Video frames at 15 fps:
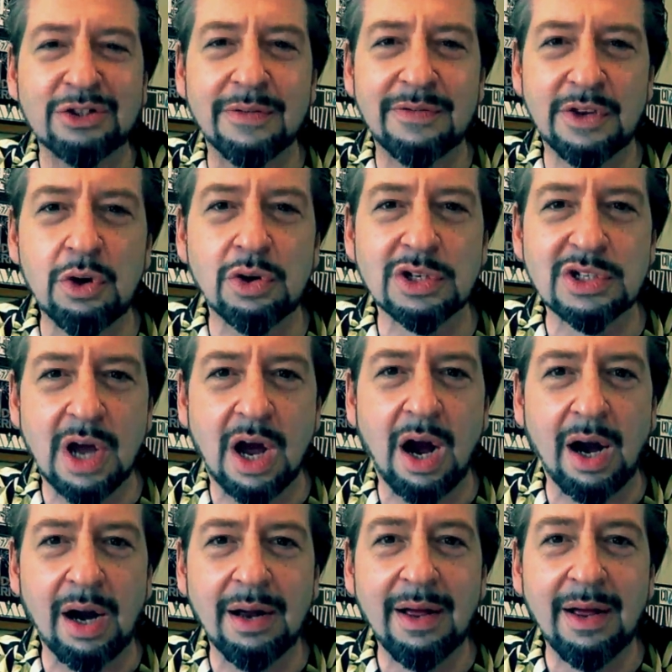viewers
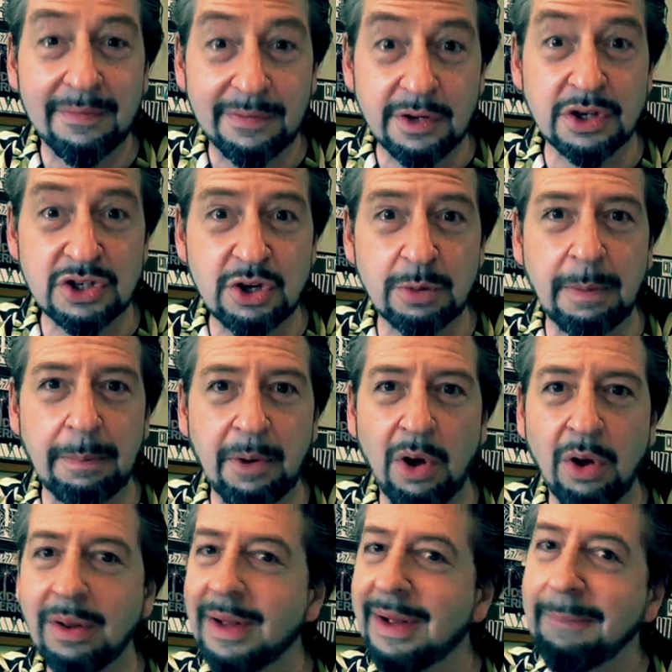are for the Super
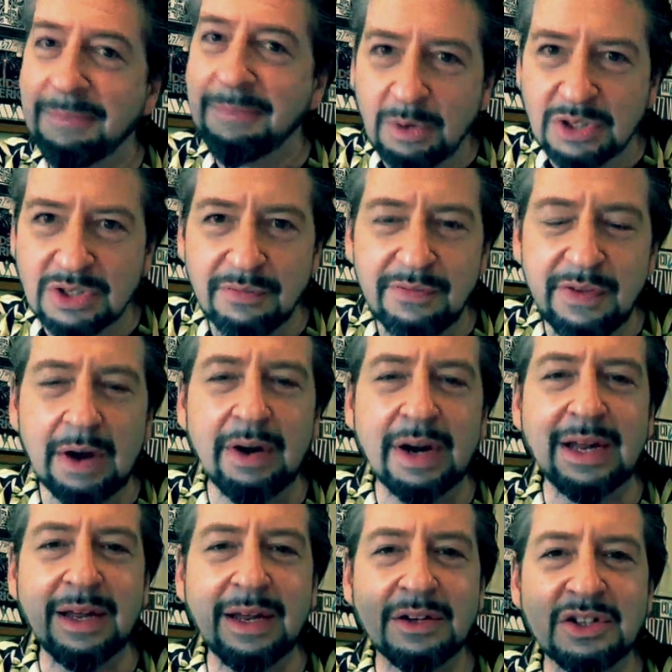Bowl. It was a
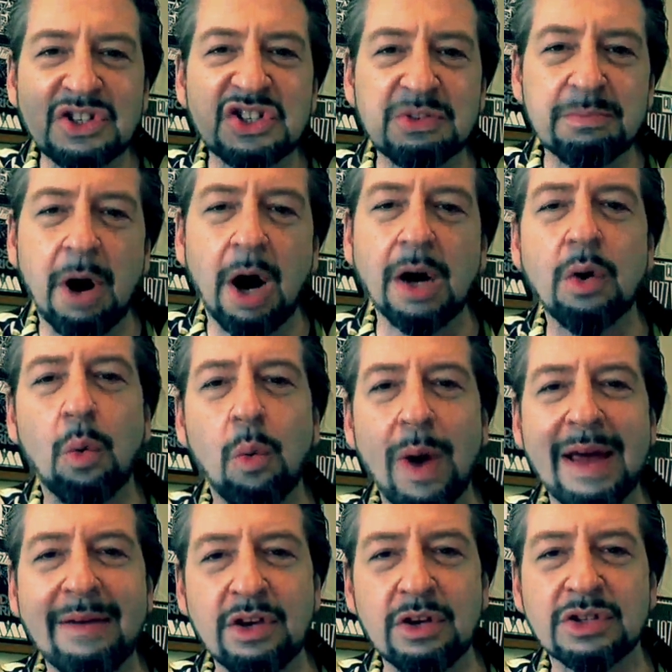very smart way
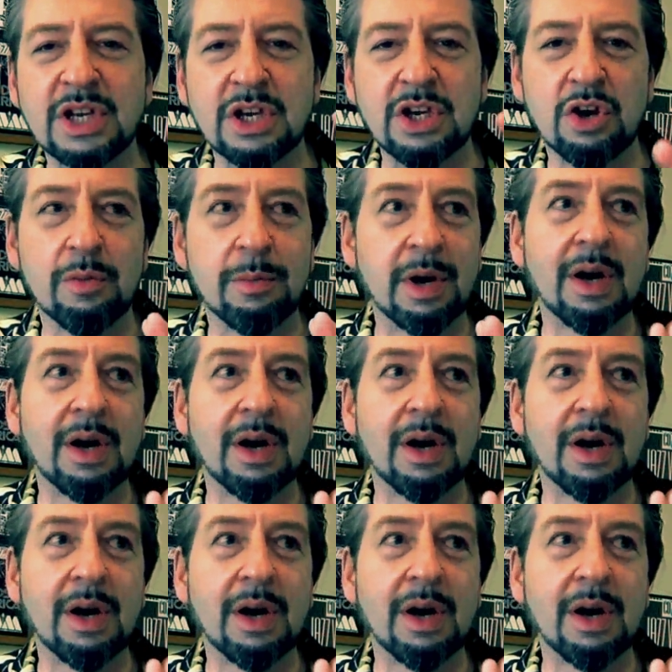of using humor.